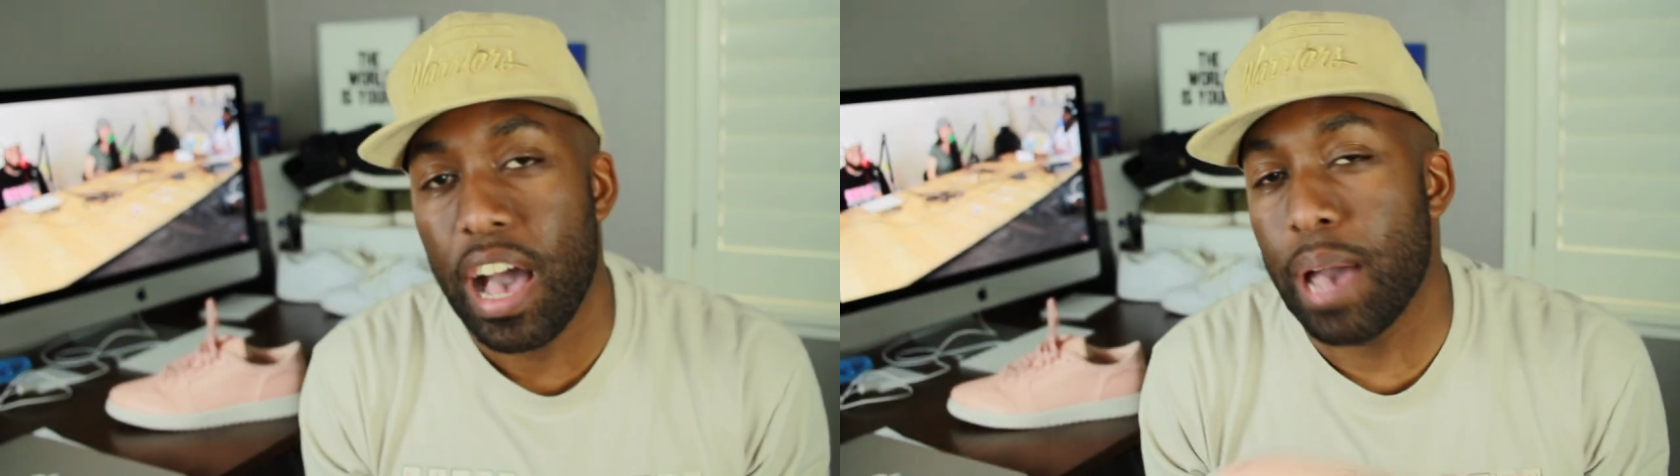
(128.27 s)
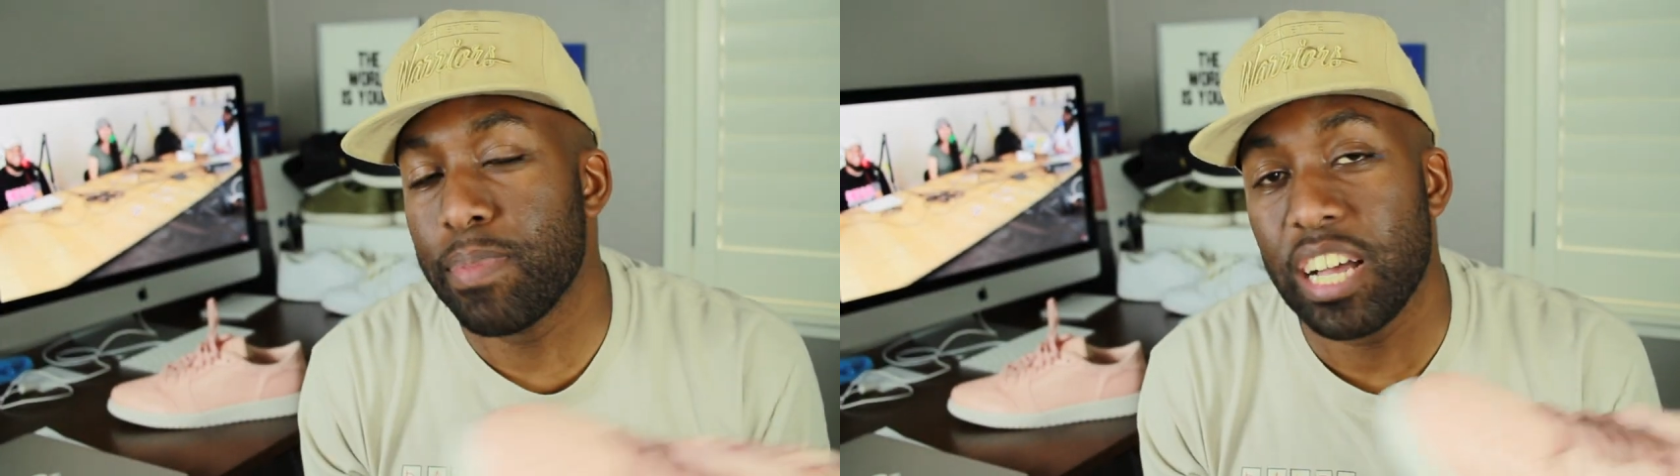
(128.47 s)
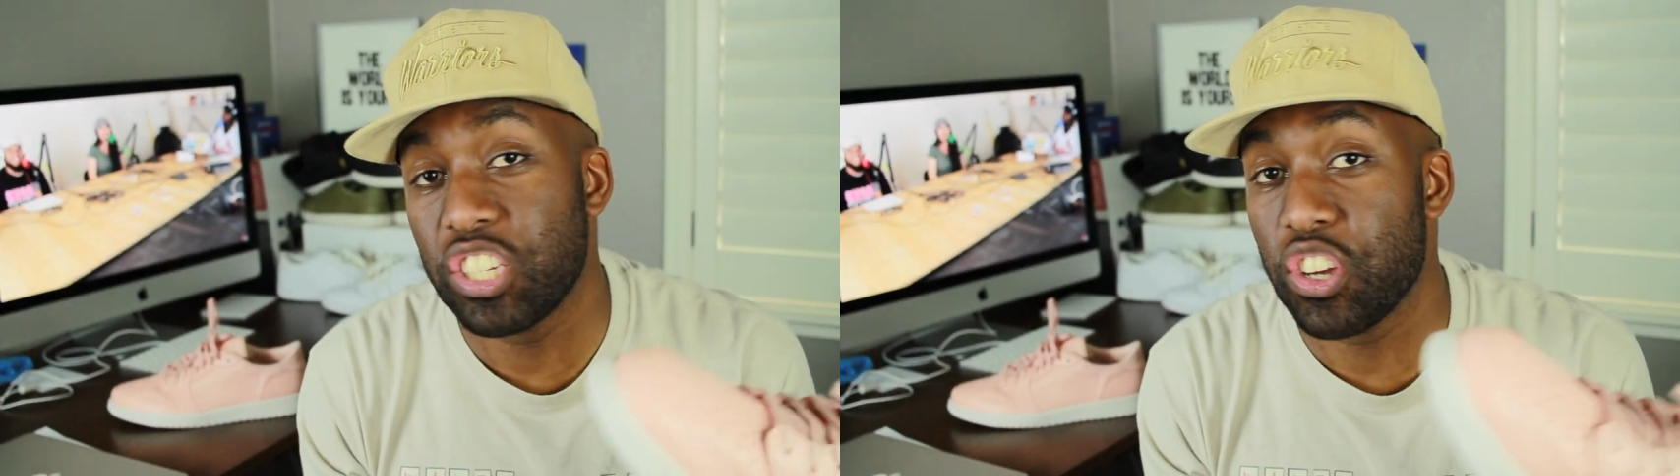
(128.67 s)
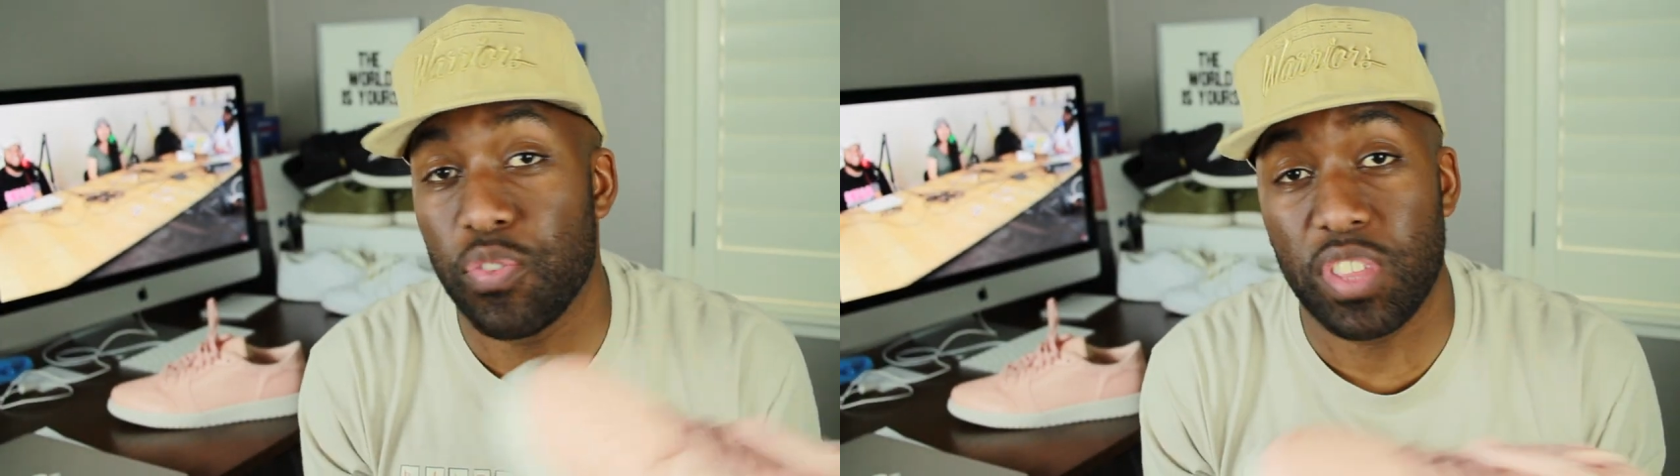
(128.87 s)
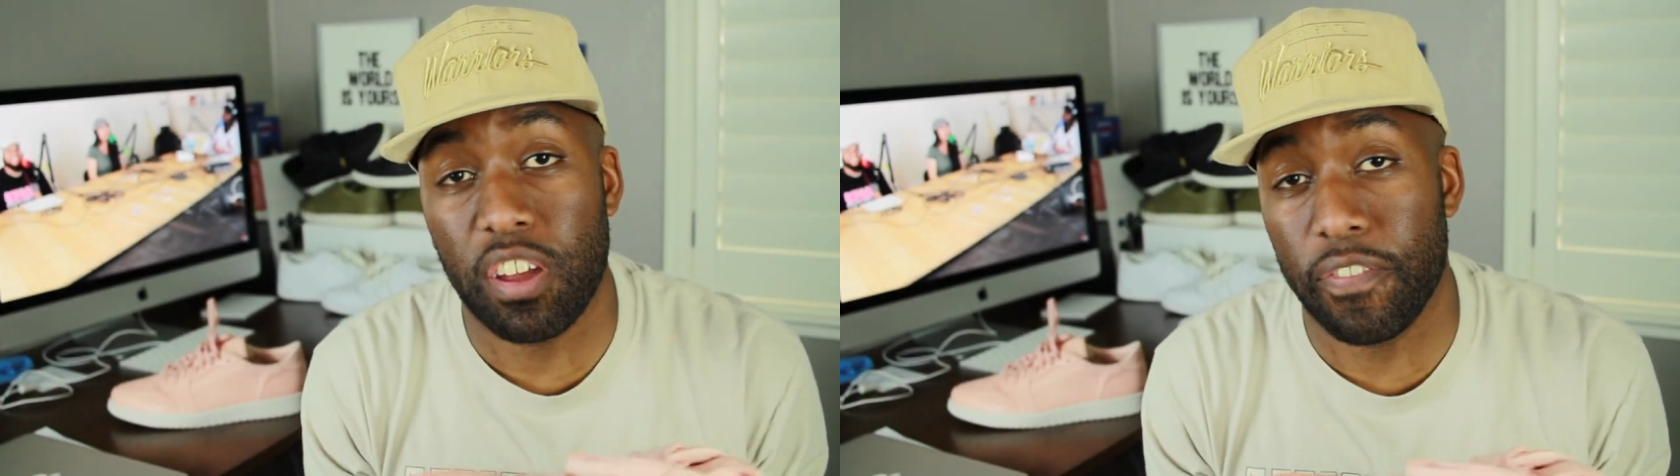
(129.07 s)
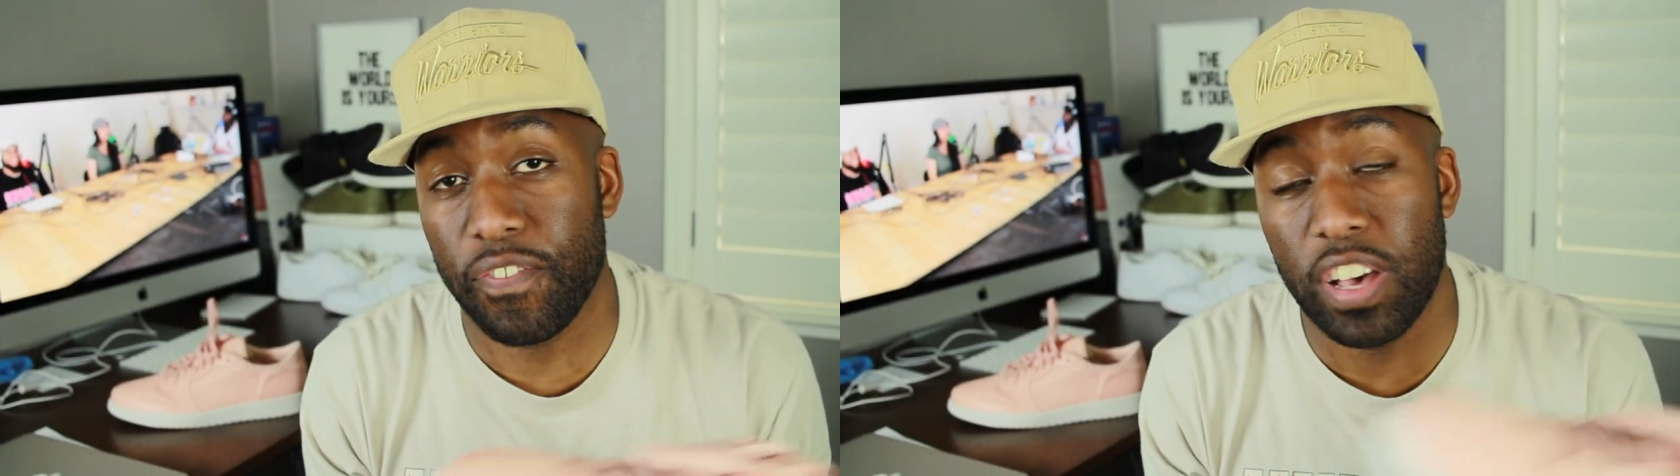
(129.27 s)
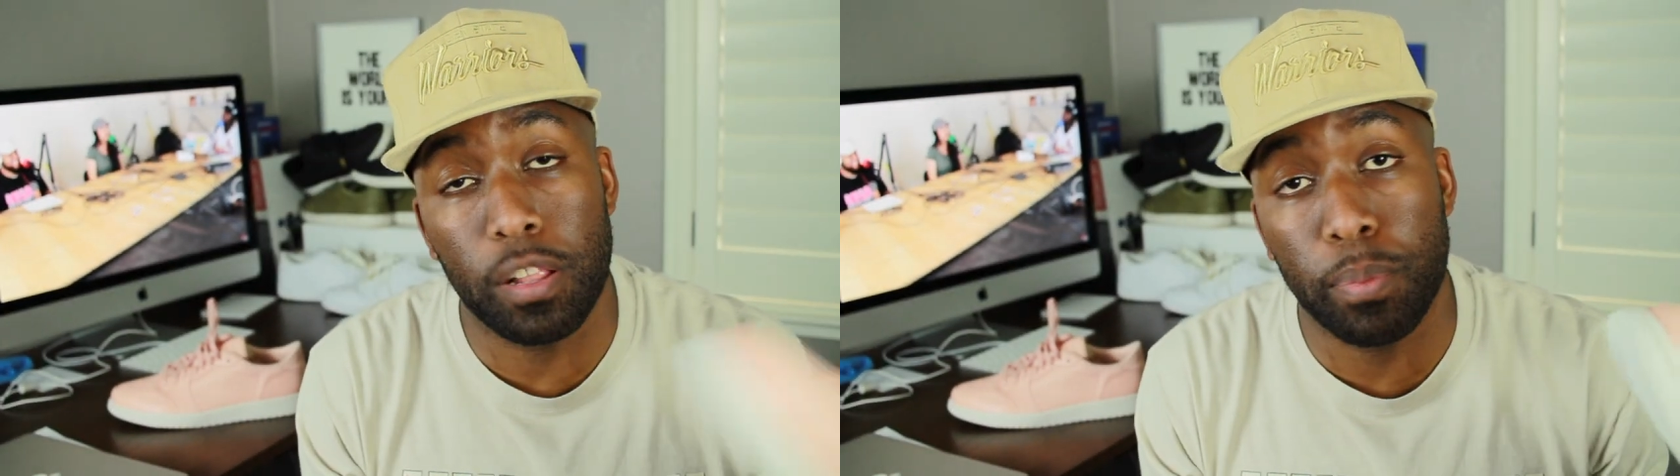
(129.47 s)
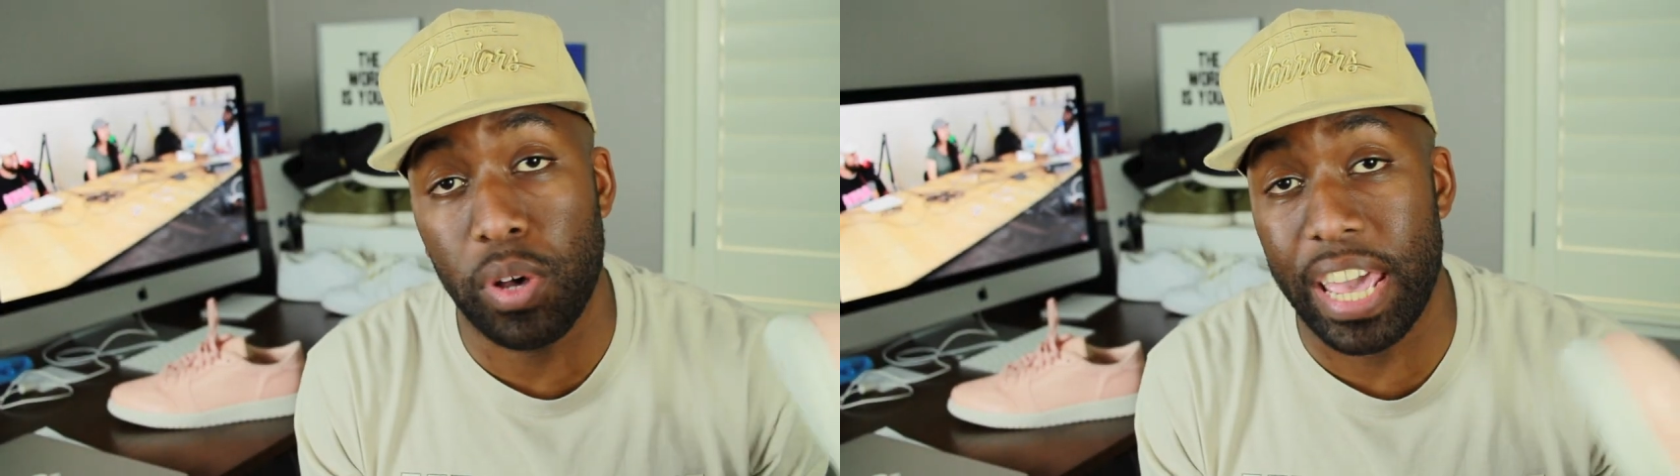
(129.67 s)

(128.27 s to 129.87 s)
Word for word: I'm not sure if they're available